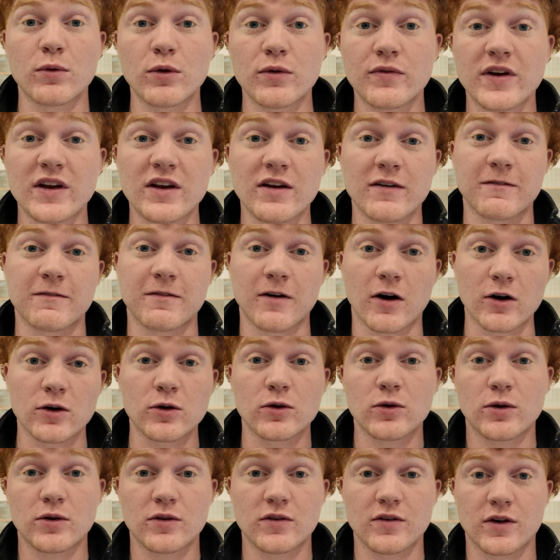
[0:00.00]
moving to Fargo,
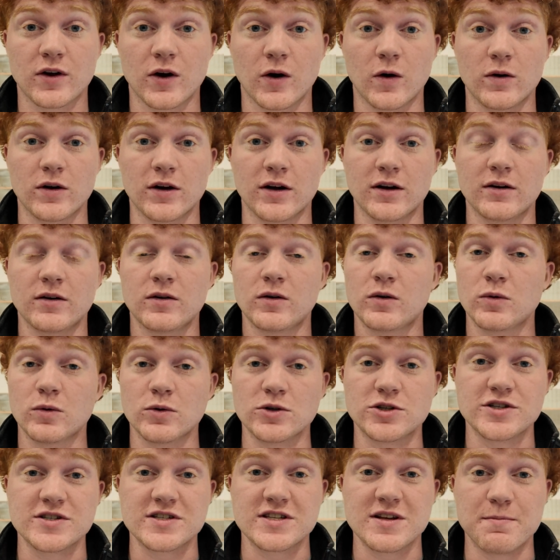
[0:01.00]
North Dakota,
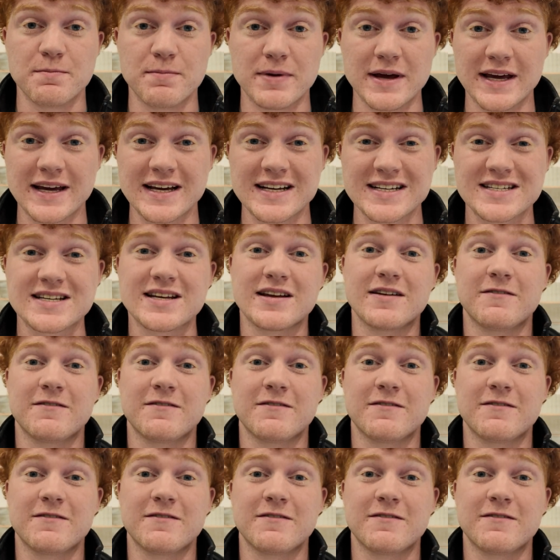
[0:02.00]
which is the biggest